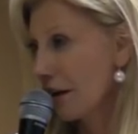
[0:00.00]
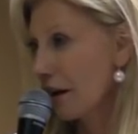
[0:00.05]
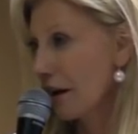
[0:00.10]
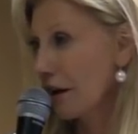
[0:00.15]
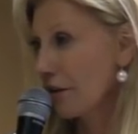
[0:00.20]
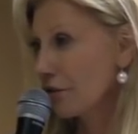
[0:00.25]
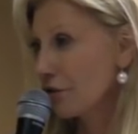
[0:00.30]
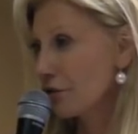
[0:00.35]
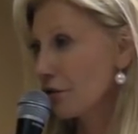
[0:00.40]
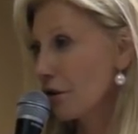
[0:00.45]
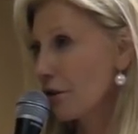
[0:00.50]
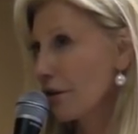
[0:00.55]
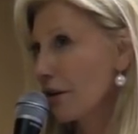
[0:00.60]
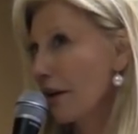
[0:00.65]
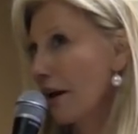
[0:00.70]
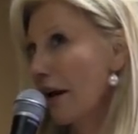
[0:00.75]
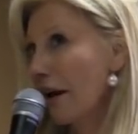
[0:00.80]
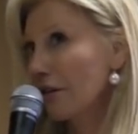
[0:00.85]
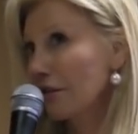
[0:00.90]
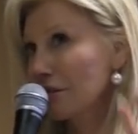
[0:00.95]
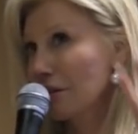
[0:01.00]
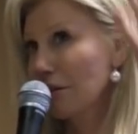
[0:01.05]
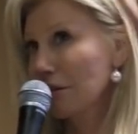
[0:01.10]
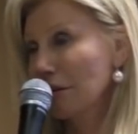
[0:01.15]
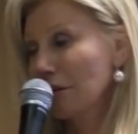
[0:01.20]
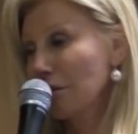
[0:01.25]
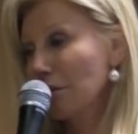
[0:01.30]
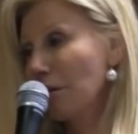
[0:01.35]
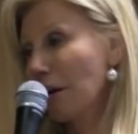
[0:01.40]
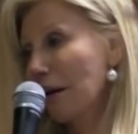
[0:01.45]
After all, the cows aren't
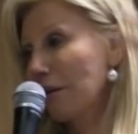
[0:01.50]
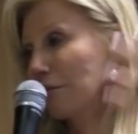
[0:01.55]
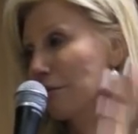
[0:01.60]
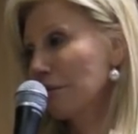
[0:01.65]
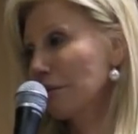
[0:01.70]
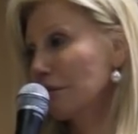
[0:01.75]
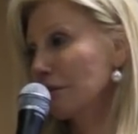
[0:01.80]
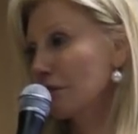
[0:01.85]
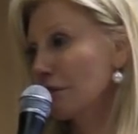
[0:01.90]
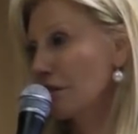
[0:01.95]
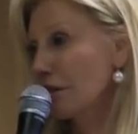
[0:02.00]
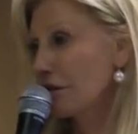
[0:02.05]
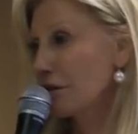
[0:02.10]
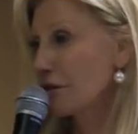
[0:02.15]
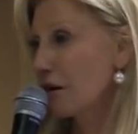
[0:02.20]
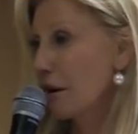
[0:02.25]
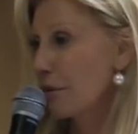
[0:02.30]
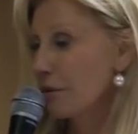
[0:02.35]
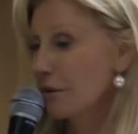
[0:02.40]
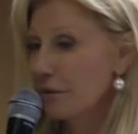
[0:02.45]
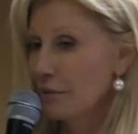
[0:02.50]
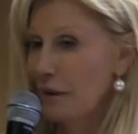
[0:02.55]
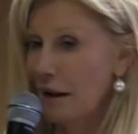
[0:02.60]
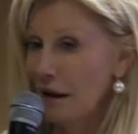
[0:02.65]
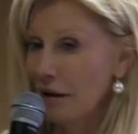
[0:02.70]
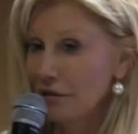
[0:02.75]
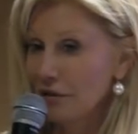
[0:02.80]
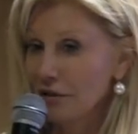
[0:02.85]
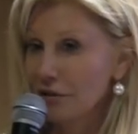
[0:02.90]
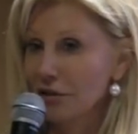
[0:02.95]
going to climb to the top of the
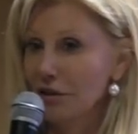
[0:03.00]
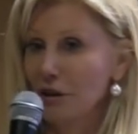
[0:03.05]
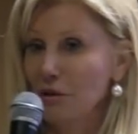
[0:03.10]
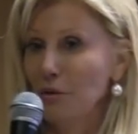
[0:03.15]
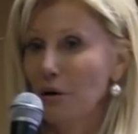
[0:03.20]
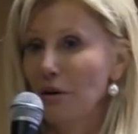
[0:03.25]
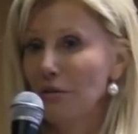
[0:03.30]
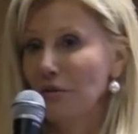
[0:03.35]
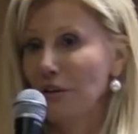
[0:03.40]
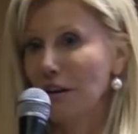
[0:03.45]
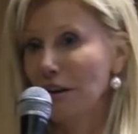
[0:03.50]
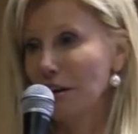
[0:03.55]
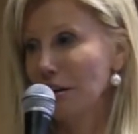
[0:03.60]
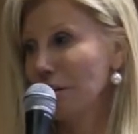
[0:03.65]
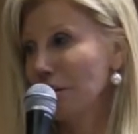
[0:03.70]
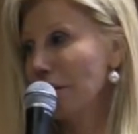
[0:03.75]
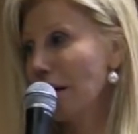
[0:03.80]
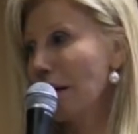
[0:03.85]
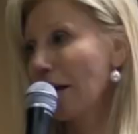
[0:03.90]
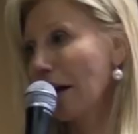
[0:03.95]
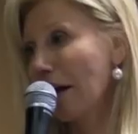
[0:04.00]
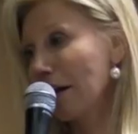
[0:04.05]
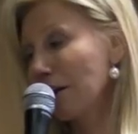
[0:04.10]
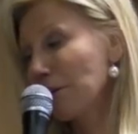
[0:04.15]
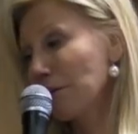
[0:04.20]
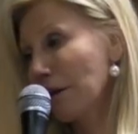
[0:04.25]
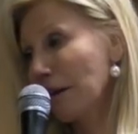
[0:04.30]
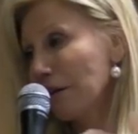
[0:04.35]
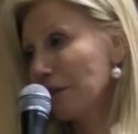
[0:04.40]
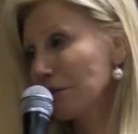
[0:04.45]
mountain or go over here. They hang
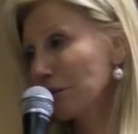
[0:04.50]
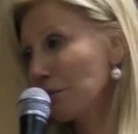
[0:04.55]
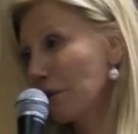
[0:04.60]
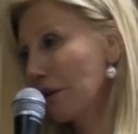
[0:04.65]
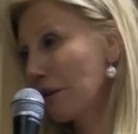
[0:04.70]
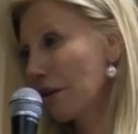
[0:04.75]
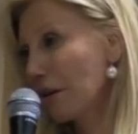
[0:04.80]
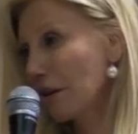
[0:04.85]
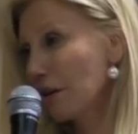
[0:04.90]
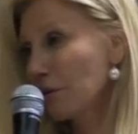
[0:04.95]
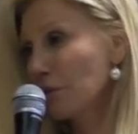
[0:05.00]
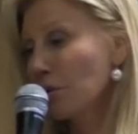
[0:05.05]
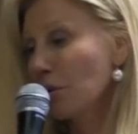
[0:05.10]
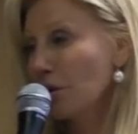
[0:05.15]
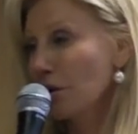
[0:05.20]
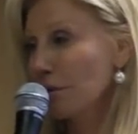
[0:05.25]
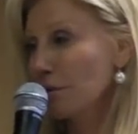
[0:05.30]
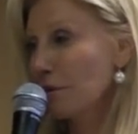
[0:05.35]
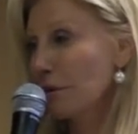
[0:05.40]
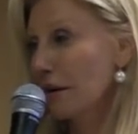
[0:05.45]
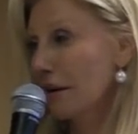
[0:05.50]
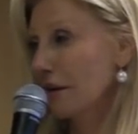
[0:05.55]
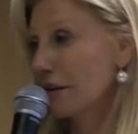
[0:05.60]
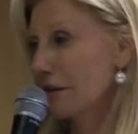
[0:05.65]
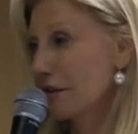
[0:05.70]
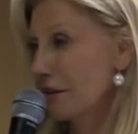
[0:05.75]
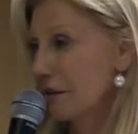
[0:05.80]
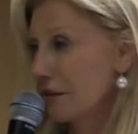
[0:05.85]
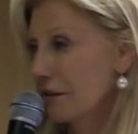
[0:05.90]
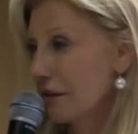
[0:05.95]
around where the little water
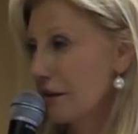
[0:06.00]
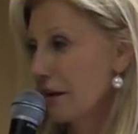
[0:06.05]
place is.